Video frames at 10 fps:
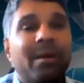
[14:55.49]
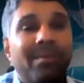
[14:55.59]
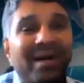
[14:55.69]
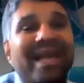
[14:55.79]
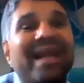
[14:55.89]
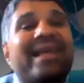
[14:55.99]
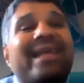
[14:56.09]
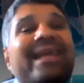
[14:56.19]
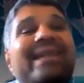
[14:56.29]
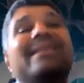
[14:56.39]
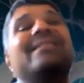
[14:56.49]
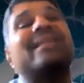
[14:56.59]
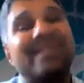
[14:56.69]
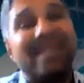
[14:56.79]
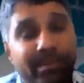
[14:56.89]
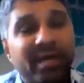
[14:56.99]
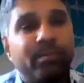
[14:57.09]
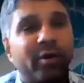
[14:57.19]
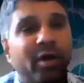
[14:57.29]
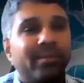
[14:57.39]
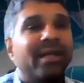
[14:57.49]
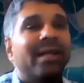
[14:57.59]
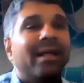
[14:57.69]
but that again needs a separate prompt.